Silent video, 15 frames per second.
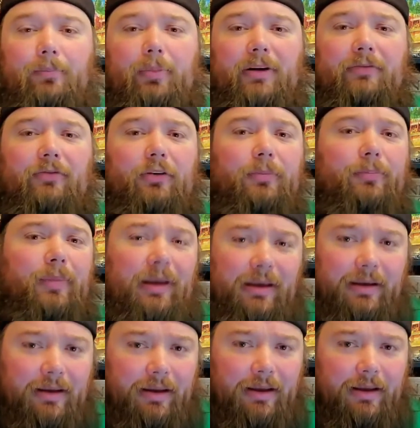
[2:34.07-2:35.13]
But for
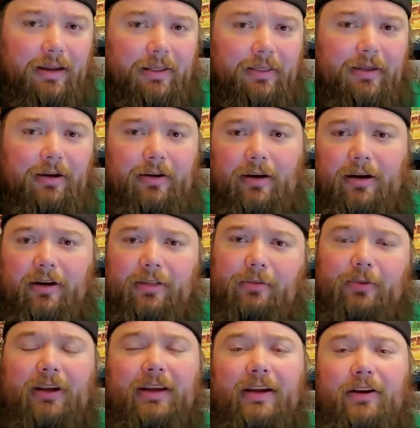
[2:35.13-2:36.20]
me, there are
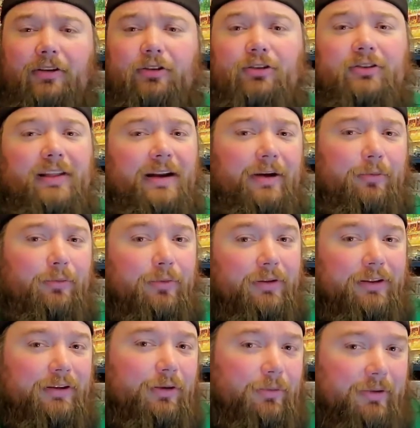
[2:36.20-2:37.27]
three characters that I
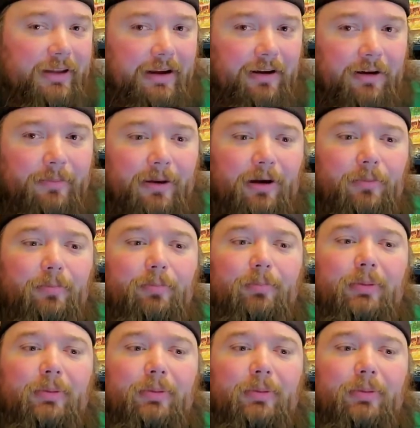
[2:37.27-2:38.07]
really don't care about,